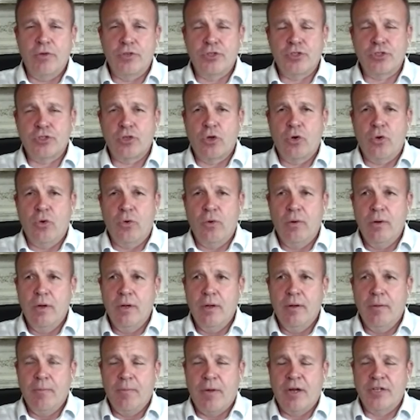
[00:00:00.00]
I was
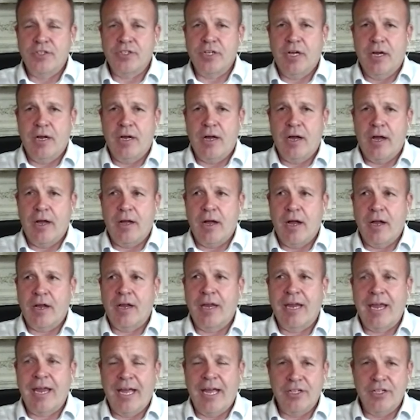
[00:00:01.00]
so much uh, uh,
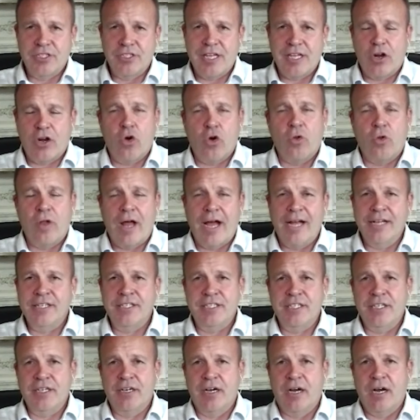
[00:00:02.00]
against that whole
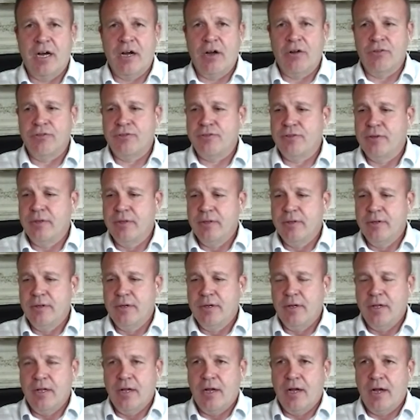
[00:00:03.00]
idea of
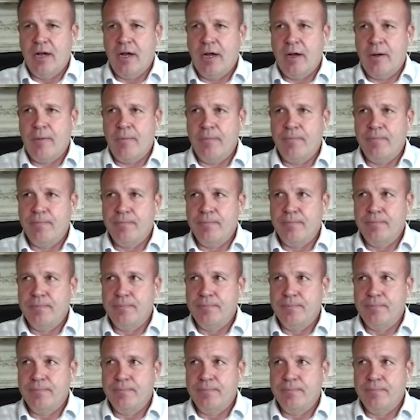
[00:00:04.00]
um,